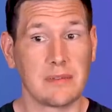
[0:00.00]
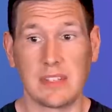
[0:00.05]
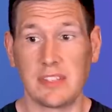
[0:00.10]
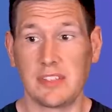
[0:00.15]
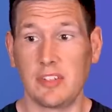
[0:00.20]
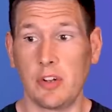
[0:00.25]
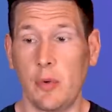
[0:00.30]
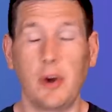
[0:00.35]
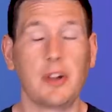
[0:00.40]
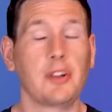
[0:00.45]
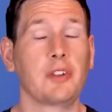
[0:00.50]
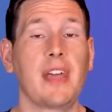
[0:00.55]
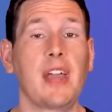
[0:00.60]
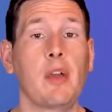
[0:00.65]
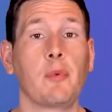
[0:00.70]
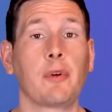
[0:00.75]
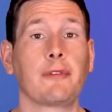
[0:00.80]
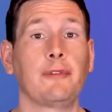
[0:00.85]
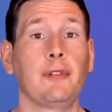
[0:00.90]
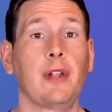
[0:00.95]
It's no wonder
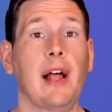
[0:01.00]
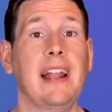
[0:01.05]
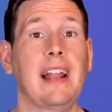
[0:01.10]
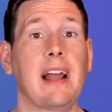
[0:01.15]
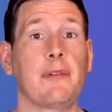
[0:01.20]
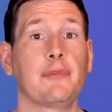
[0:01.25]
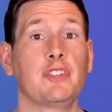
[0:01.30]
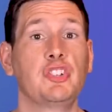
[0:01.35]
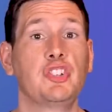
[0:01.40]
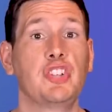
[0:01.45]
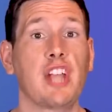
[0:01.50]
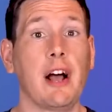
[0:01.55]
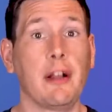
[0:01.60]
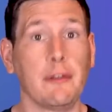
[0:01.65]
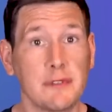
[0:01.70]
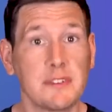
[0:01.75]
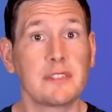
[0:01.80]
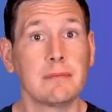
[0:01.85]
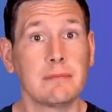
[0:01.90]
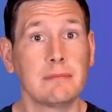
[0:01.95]
they weren't flying off the
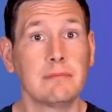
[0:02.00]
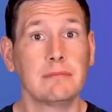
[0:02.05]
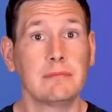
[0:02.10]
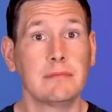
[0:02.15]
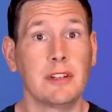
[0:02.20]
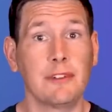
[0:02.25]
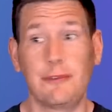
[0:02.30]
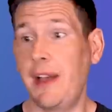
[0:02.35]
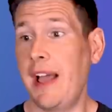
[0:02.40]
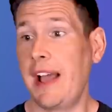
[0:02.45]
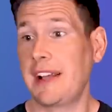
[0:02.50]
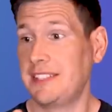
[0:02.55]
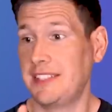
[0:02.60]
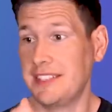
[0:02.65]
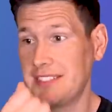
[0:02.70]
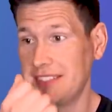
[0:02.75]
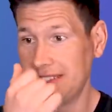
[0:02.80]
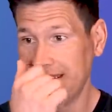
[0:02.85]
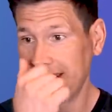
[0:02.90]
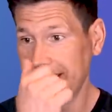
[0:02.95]
shelves. In fact,
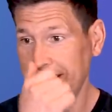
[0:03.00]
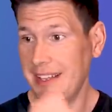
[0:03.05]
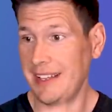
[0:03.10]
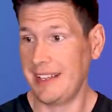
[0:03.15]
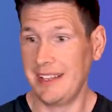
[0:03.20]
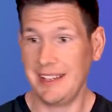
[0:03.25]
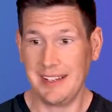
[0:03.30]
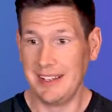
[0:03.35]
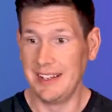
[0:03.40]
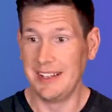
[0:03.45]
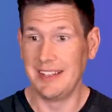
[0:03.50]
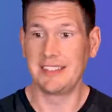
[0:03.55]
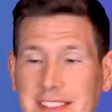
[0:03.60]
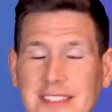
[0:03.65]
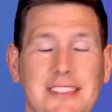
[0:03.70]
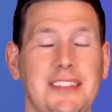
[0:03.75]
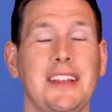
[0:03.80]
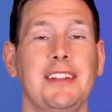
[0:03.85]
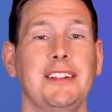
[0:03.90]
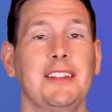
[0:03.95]
it's
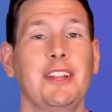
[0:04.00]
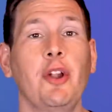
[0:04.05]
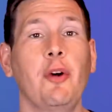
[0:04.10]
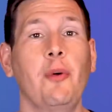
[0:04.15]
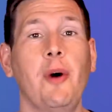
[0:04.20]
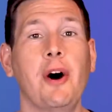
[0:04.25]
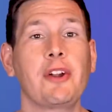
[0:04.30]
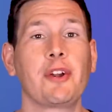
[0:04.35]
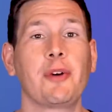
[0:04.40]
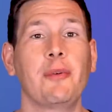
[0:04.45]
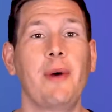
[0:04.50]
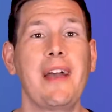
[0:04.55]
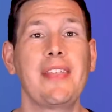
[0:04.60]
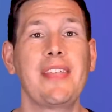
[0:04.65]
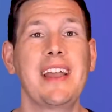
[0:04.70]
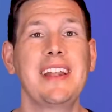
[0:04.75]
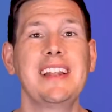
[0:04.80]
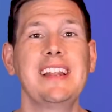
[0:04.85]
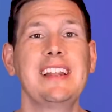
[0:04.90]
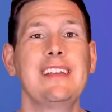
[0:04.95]
it's little wonder why
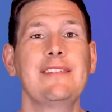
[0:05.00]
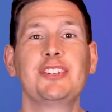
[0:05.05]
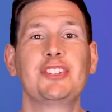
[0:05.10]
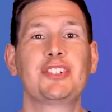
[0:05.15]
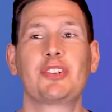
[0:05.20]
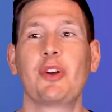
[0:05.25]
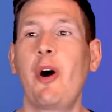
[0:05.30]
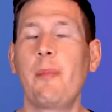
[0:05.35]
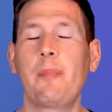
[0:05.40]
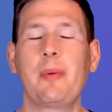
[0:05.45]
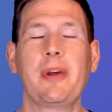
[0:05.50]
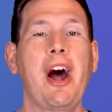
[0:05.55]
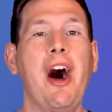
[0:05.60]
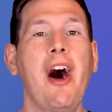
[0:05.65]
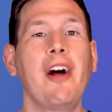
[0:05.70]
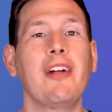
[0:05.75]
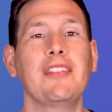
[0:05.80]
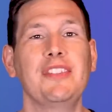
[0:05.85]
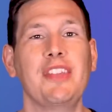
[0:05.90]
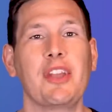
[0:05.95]
they didn't even show up at
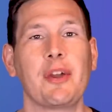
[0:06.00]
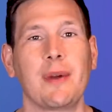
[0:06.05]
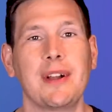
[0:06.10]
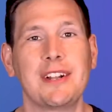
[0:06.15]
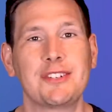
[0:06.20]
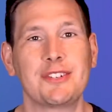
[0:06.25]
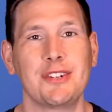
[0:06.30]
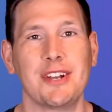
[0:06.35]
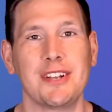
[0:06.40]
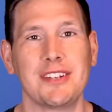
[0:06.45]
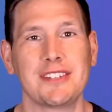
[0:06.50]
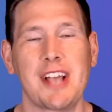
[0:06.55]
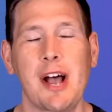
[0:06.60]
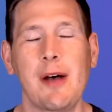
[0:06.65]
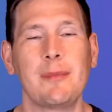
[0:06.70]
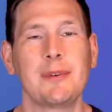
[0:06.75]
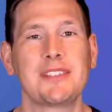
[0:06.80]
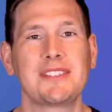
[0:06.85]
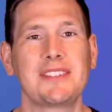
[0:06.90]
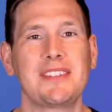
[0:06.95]
all in the originals,
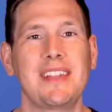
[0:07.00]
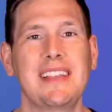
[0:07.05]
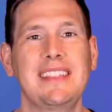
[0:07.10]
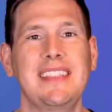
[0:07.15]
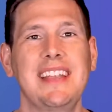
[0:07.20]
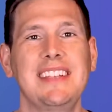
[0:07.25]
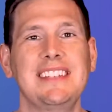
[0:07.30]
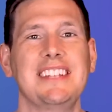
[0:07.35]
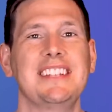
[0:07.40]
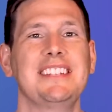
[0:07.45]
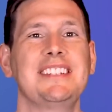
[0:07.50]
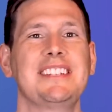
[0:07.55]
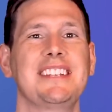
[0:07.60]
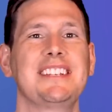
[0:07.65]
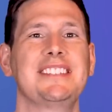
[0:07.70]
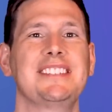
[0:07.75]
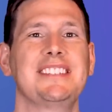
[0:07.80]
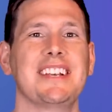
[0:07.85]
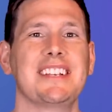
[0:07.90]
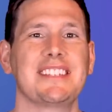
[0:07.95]
almost like they didn't
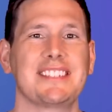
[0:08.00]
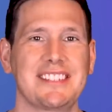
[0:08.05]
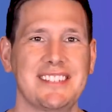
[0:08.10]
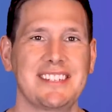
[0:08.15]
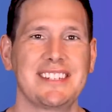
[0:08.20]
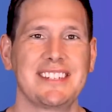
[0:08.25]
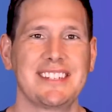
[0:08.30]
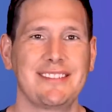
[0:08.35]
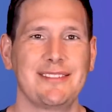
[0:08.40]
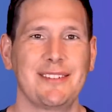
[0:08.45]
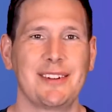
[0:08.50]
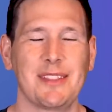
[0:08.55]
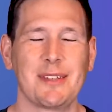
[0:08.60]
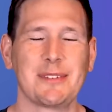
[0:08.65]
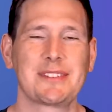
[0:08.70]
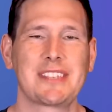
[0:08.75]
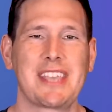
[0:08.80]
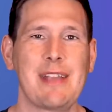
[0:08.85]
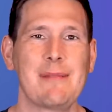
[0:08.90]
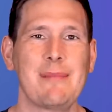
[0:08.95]
exist when
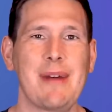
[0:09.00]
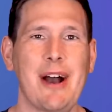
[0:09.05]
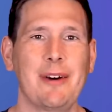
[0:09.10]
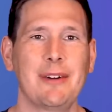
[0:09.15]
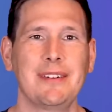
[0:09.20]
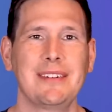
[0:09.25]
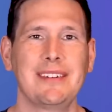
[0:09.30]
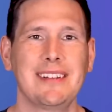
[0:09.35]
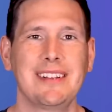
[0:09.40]
those came out.